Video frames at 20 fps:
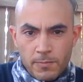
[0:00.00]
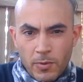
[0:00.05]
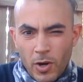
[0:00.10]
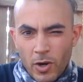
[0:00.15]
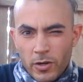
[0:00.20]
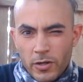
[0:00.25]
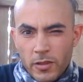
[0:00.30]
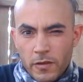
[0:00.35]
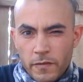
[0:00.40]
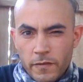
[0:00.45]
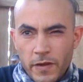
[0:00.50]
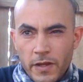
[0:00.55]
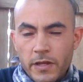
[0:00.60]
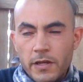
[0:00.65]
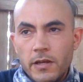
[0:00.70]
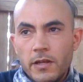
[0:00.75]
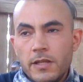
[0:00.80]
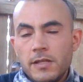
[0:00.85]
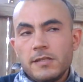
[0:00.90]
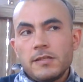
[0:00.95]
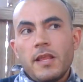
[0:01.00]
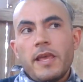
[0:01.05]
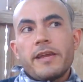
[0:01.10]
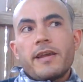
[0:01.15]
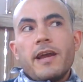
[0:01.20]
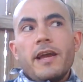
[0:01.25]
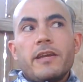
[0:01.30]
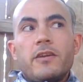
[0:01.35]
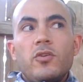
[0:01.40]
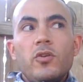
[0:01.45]
part of the fun. Is
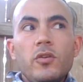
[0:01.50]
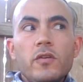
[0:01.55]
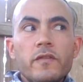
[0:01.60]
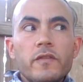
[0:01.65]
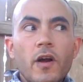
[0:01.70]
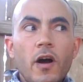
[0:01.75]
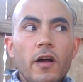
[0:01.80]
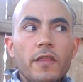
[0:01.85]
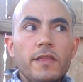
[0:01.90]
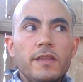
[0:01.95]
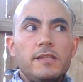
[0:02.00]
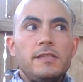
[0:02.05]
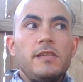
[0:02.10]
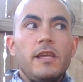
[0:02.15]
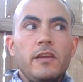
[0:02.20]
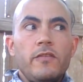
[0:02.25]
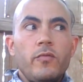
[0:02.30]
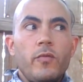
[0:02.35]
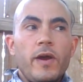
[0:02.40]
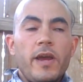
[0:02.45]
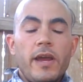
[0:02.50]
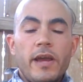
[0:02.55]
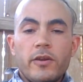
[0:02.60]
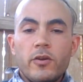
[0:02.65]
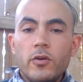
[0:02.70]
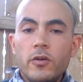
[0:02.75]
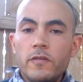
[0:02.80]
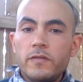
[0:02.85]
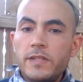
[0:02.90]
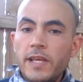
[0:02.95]
like I could have gone the safe way. I
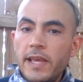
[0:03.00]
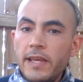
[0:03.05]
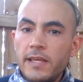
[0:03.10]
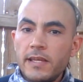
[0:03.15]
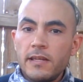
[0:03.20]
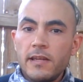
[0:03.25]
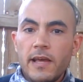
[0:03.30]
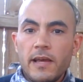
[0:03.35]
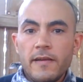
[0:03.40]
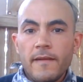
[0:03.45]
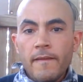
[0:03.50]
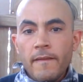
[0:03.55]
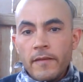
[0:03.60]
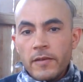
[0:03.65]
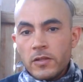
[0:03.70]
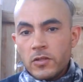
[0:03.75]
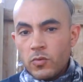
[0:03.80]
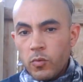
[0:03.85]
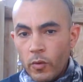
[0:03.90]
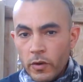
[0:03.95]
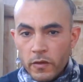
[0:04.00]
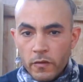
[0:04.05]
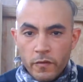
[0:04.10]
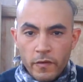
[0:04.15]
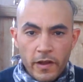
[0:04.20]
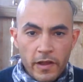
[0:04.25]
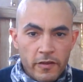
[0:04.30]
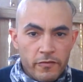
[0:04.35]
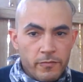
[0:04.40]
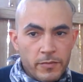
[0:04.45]
could have taken that
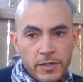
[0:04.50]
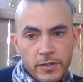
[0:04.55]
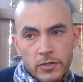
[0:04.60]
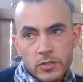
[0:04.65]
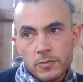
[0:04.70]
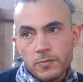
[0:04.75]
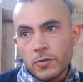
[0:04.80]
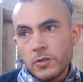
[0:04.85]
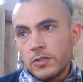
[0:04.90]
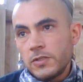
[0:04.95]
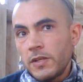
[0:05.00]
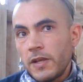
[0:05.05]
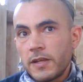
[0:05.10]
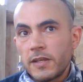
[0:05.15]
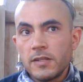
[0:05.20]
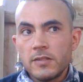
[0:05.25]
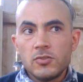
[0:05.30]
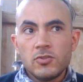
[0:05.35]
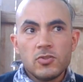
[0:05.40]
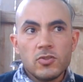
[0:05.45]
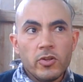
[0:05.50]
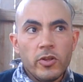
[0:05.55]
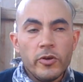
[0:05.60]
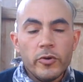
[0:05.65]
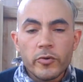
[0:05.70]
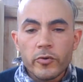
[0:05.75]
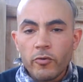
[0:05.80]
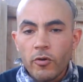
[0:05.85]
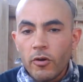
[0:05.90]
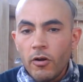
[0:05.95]
25 meters per second slow
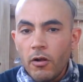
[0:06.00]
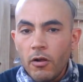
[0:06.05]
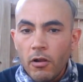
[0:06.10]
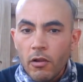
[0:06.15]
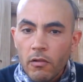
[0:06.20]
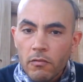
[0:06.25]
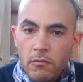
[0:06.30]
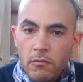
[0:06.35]
crawl,